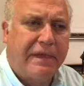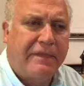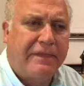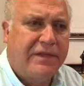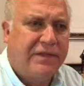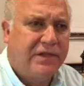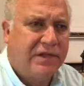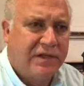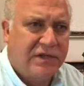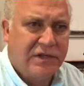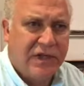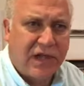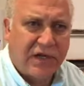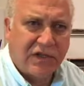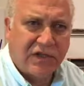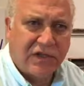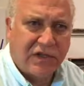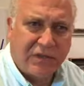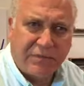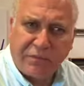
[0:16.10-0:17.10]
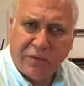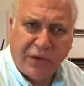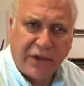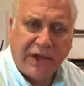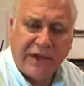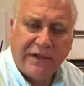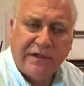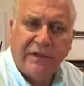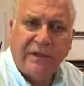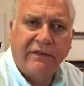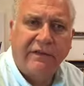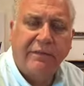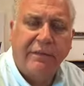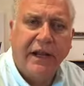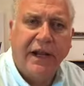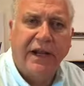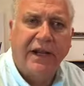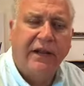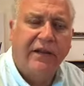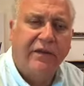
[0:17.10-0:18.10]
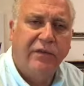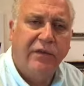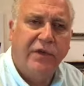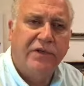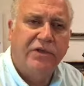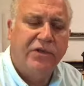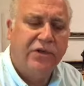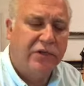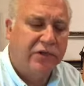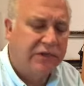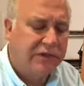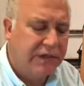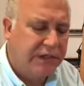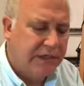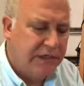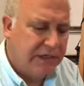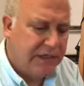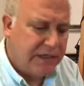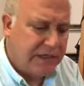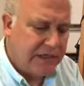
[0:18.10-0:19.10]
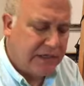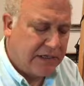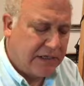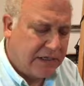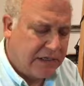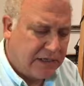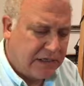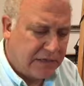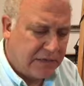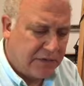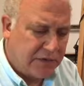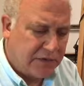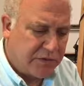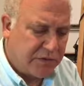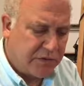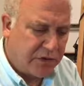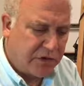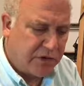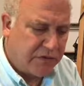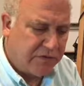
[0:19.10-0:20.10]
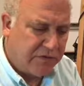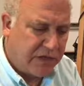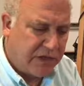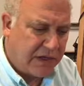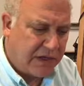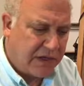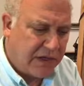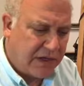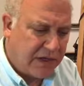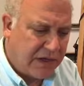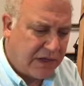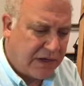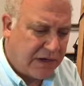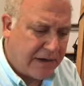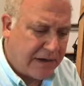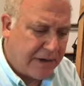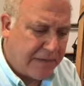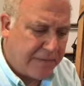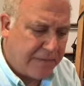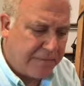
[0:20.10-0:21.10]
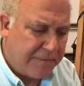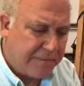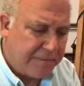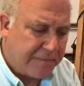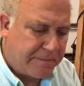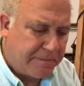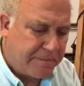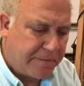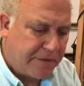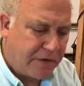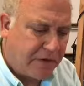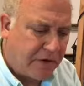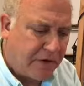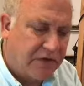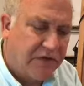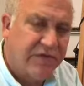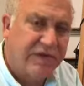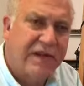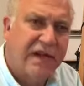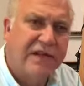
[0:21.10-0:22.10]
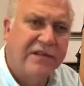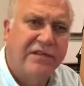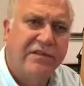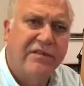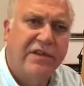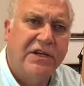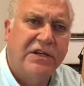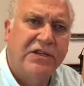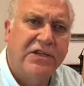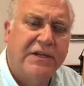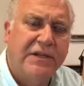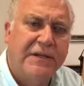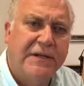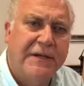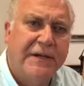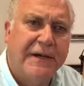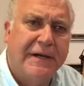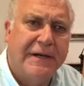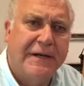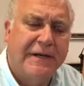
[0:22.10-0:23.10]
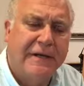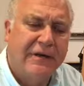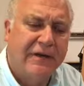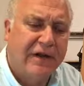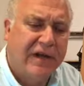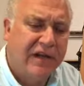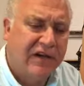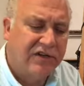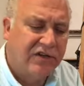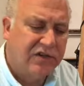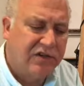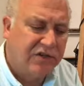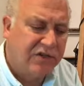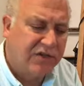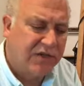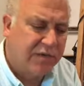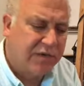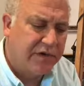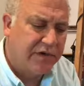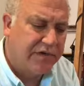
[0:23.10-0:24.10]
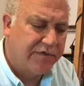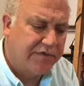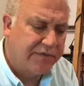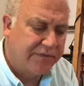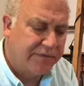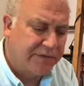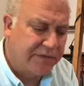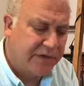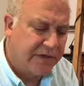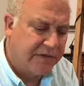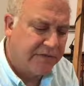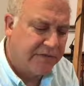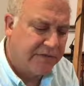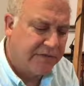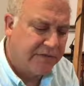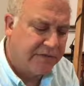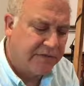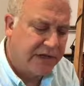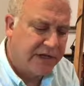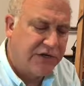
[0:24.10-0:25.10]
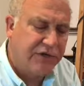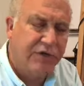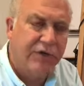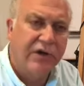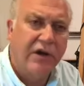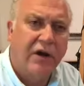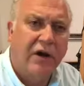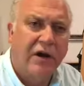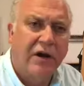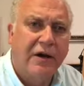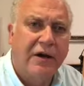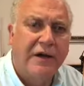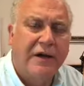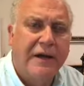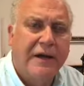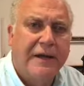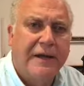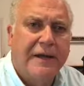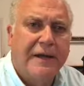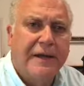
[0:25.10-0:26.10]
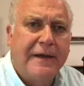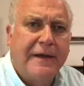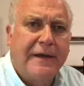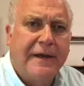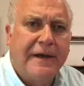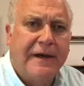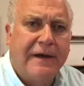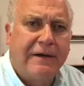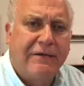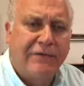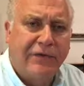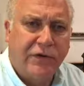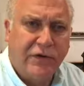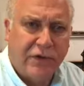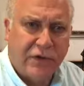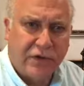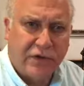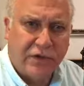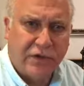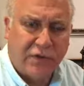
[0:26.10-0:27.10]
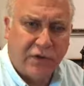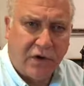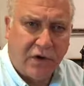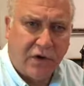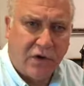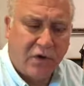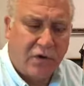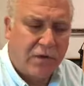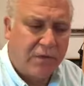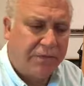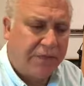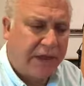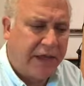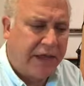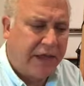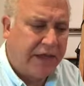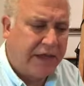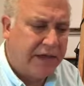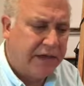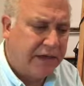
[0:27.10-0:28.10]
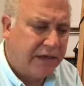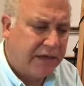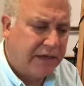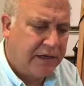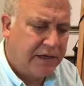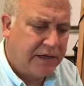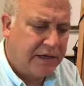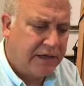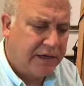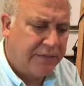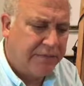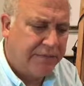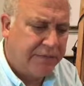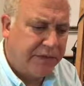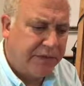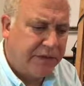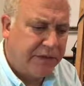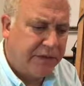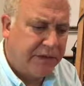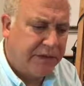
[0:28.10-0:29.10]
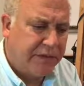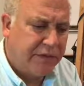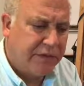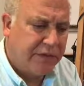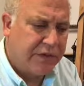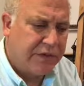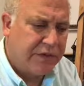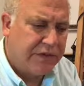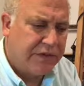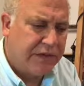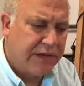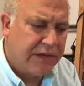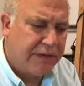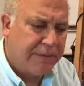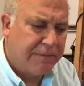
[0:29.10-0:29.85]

This is actually a print of the painting. The original was part of the Artists for Conservation International Exhibit of Nature and Art a few years ago, and it was